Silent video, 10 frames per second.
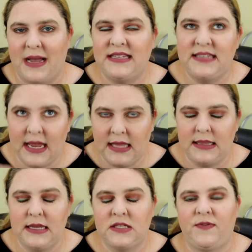
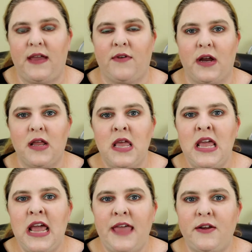second least favorite,
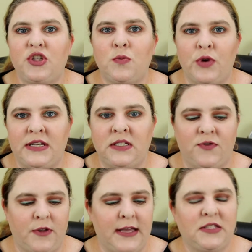and there's some
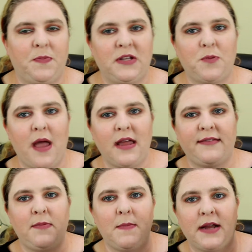reasons for this, but it's probably going to
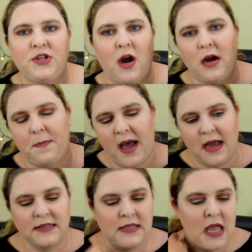have to be my Target
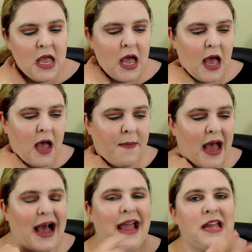box.
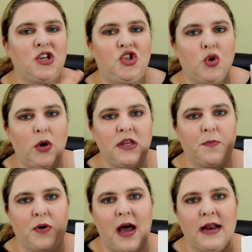I enjoy
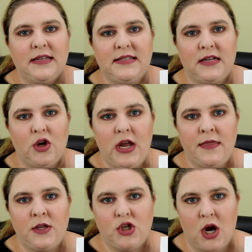the products that are
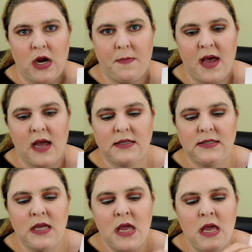in the Target
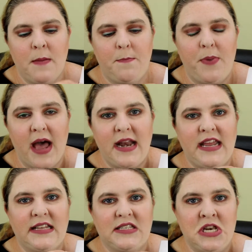box, but
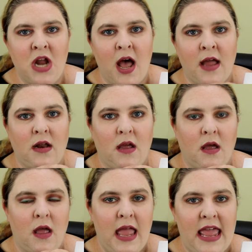it is not
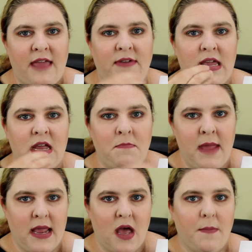heavy in
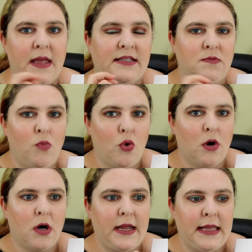makeup. It's
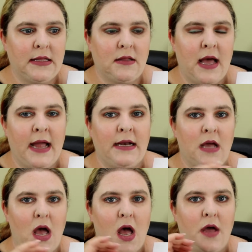more in the line
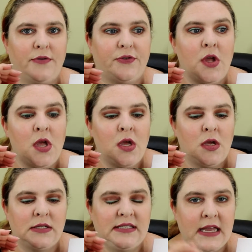of
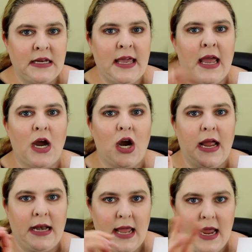skincare
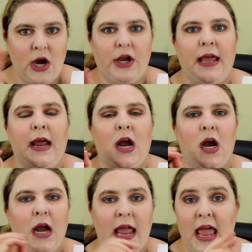and hair
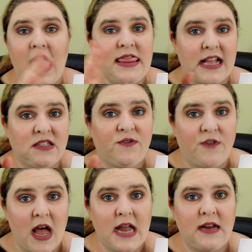care, and that's
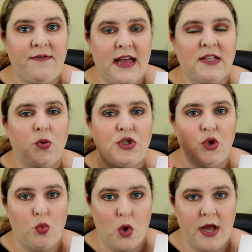fine if that's
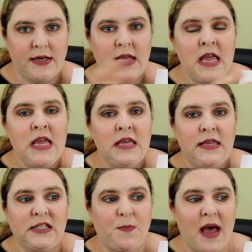what you want.
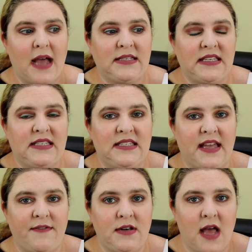This box is
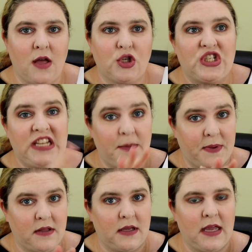$7
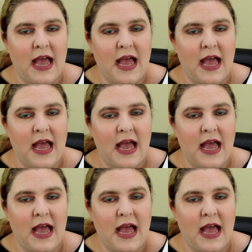typically.